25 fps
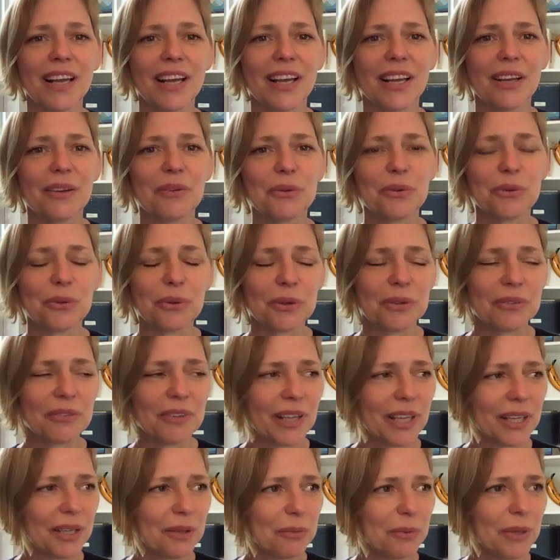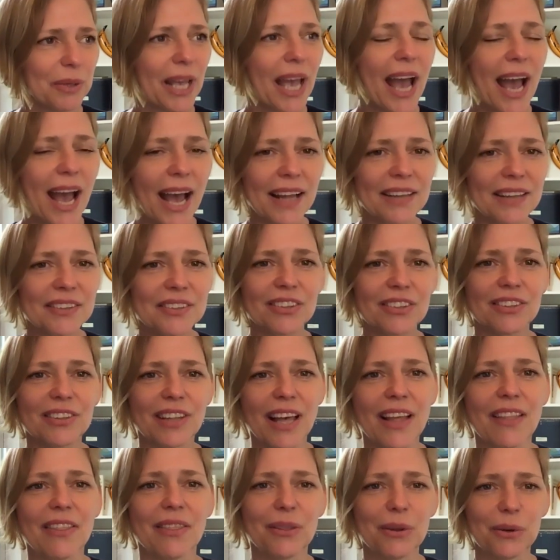it was sort of like we had to
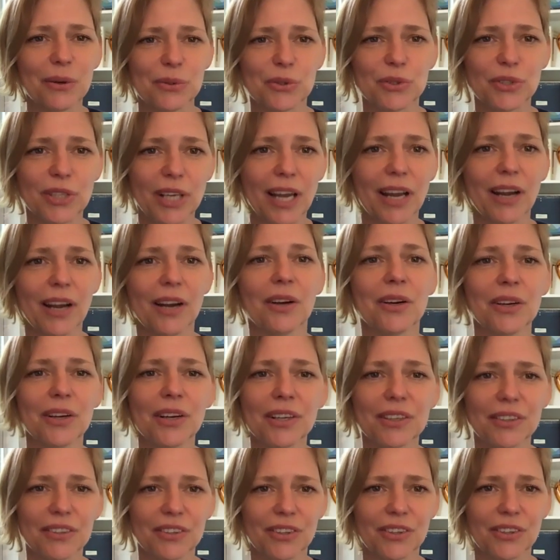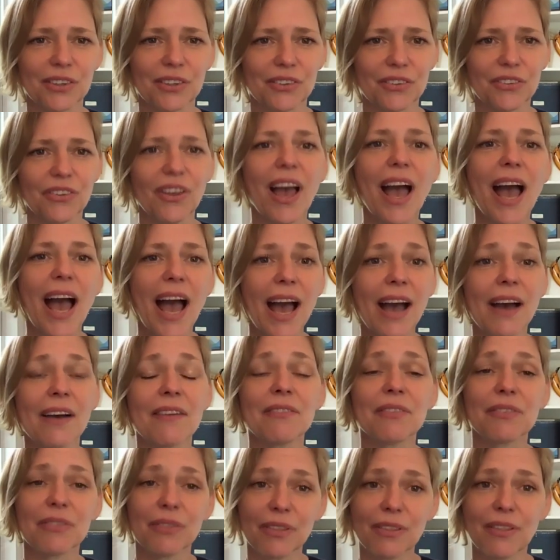let those characters
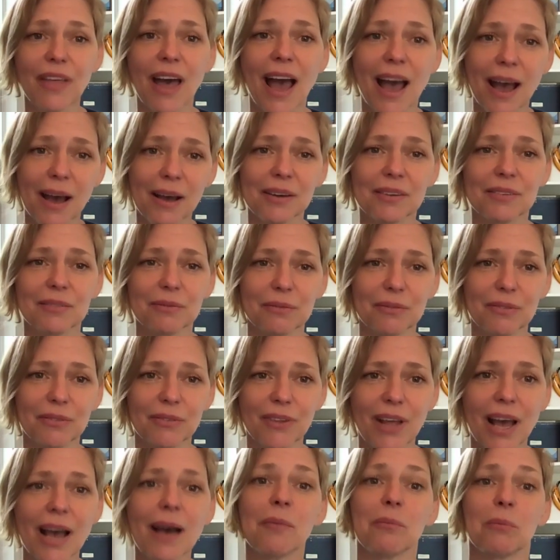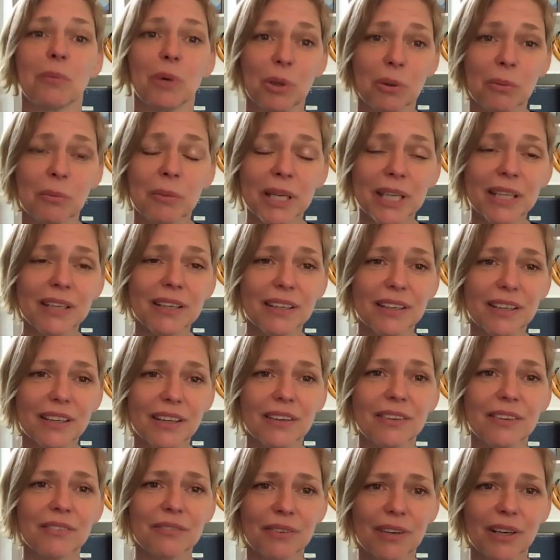have that that moment
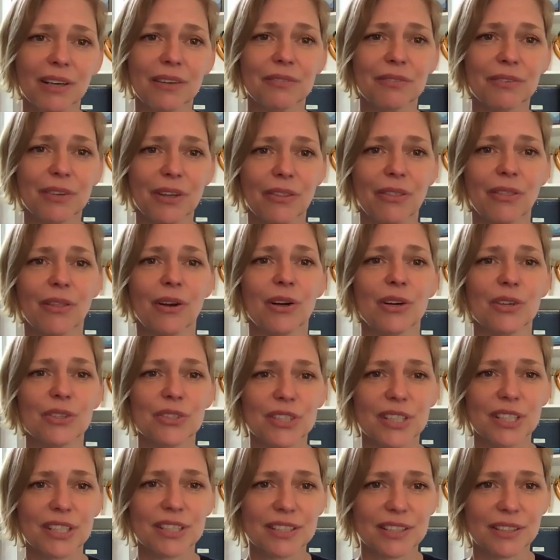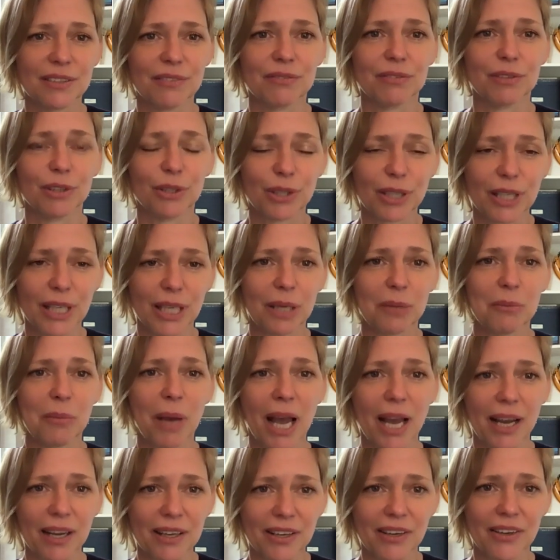of, of catharsis of looking
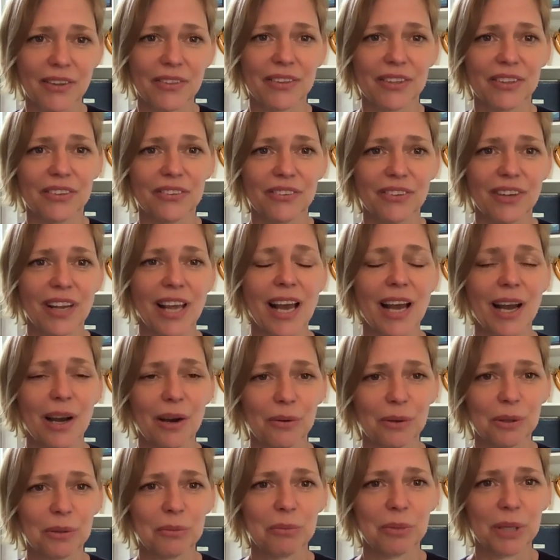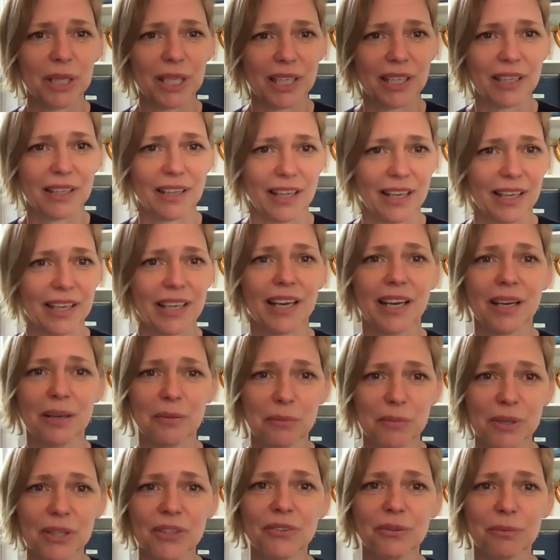back on this now and being like i
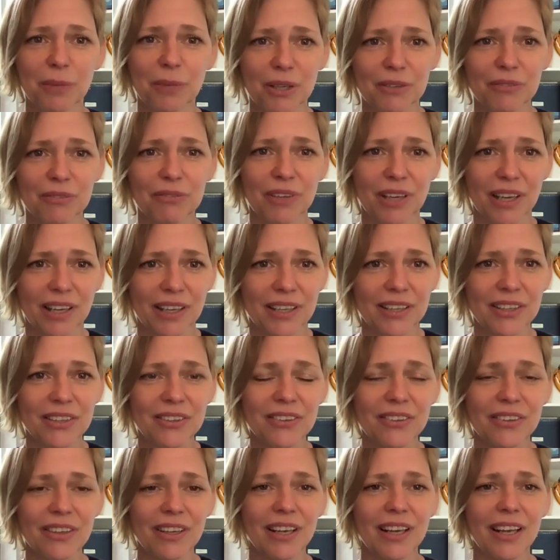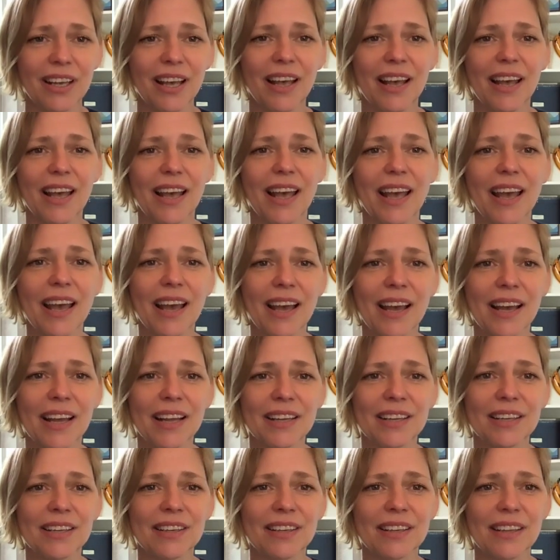miss my friend mm-hmm.
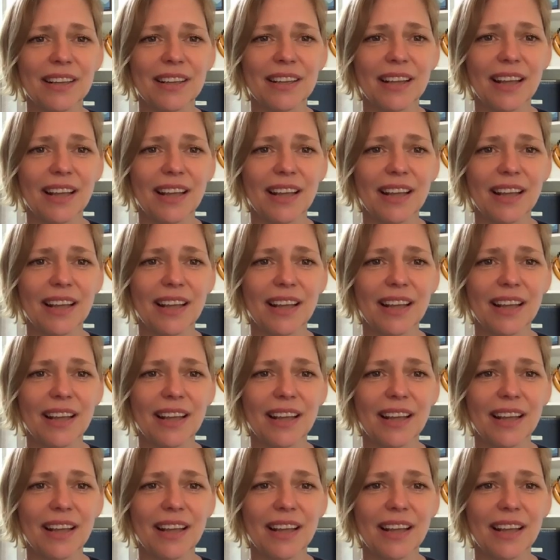and